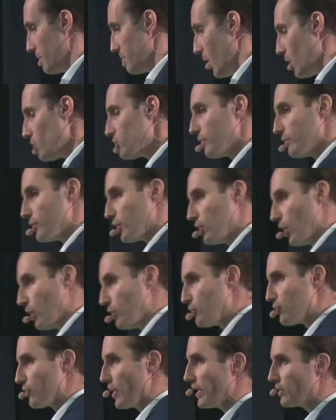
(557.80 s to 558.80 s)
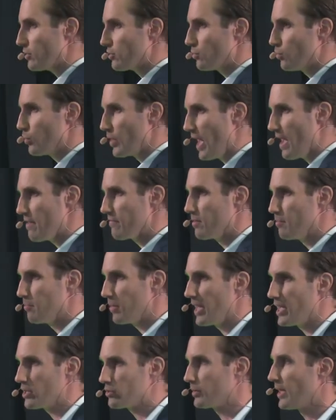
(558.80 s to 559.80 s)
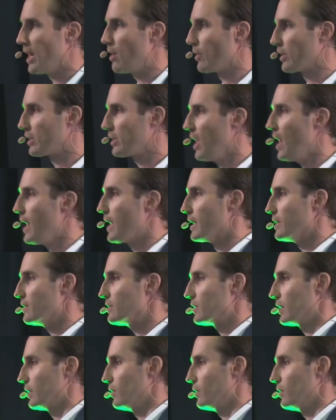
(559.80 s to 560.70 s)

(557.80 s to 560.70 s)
most of the contracts we have in place with our clients,